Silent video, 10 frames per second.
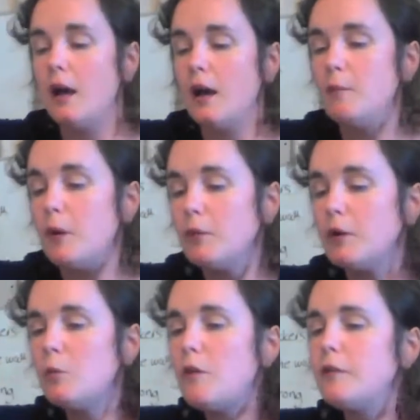I'm not
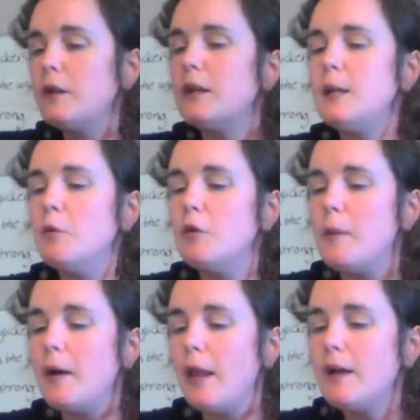going to waffle on any more
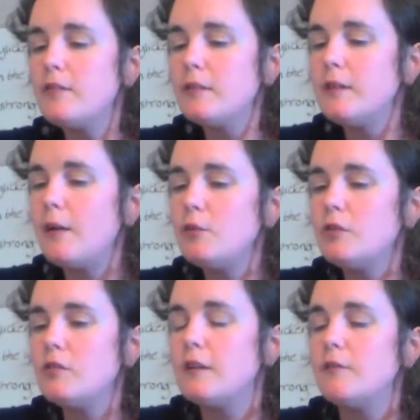about that. So that was
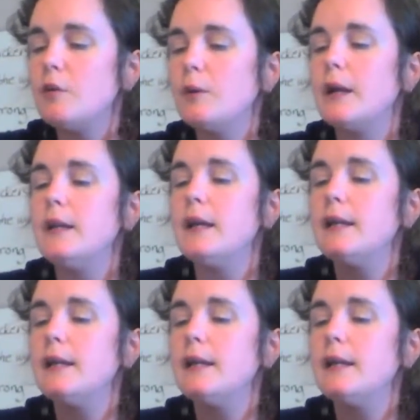just to give you an idea.